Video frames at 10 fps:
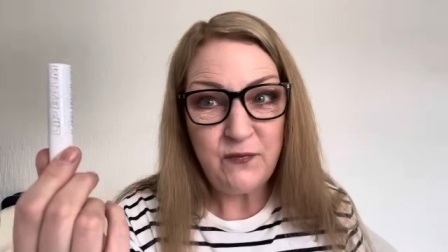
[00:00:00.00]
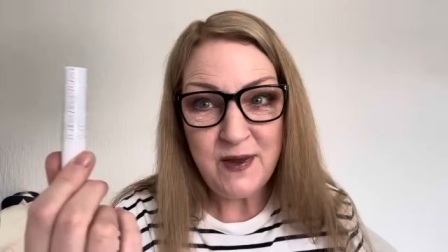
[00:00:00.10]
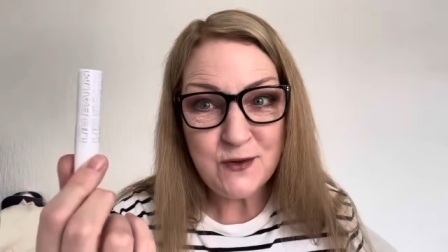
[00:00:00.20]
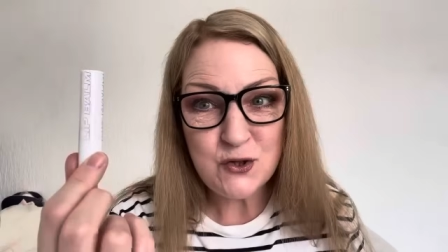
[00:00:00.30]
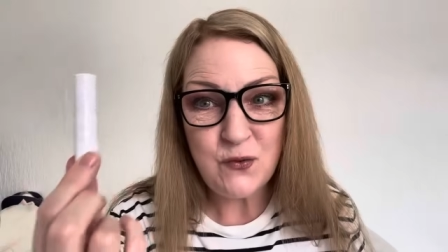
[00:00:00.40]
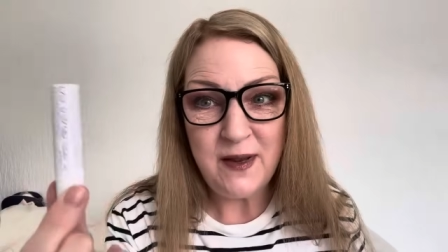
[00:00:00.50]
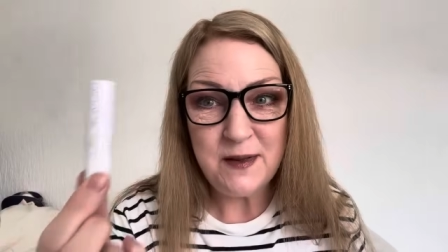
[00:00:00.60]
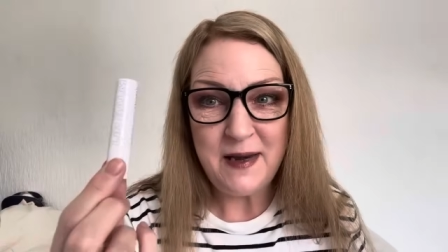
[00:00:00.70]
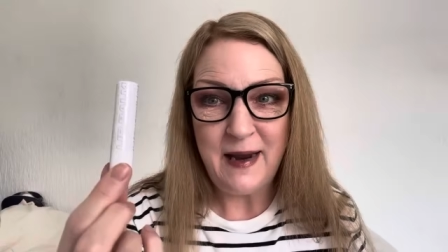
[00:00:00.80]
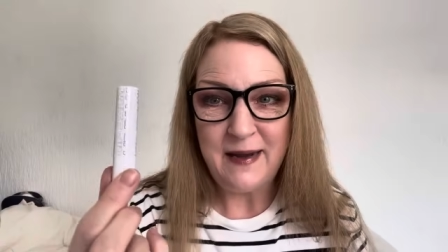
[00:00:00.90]
feels
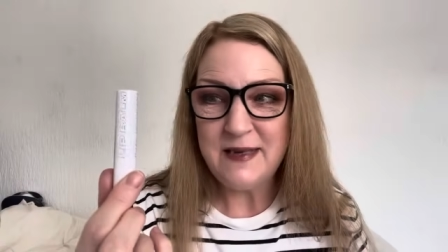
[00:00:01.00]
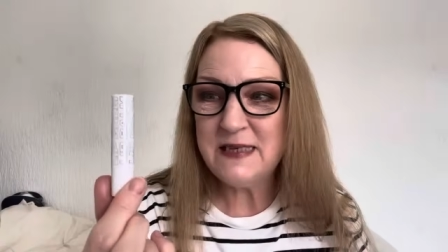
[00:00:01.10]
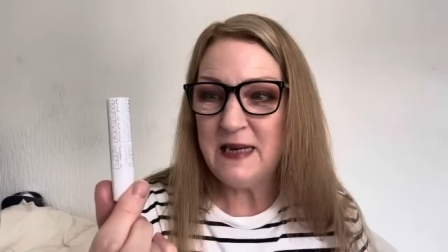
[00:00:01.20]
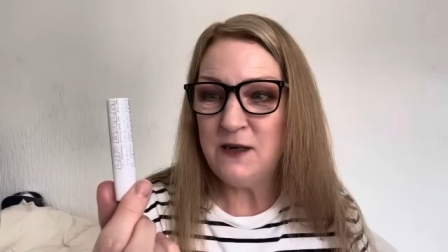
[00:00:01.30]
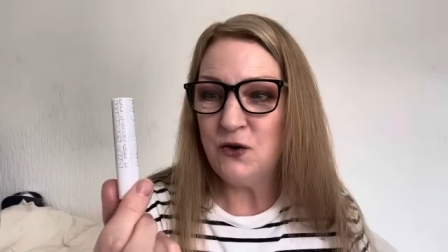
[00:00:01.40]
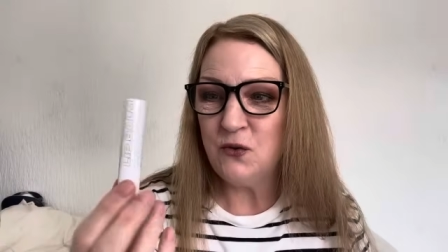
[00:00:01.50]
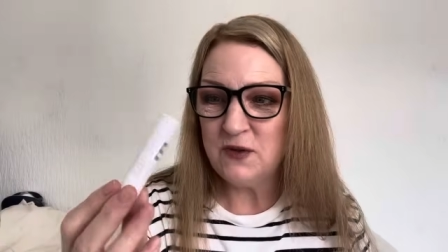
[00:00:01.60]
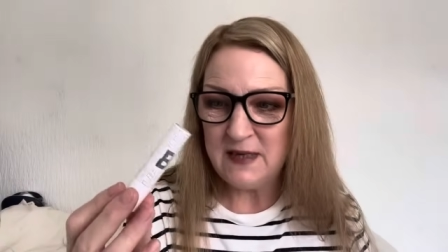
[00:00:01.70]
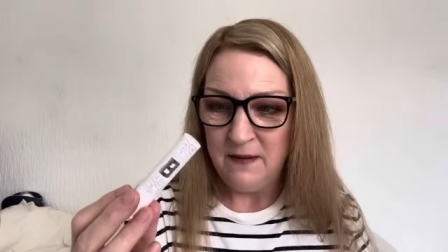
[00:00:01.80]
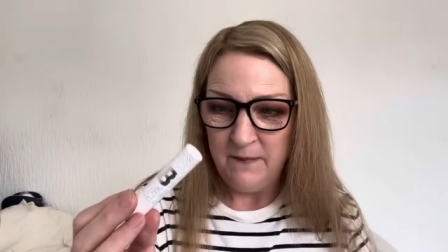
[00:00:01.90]
really nice, it does.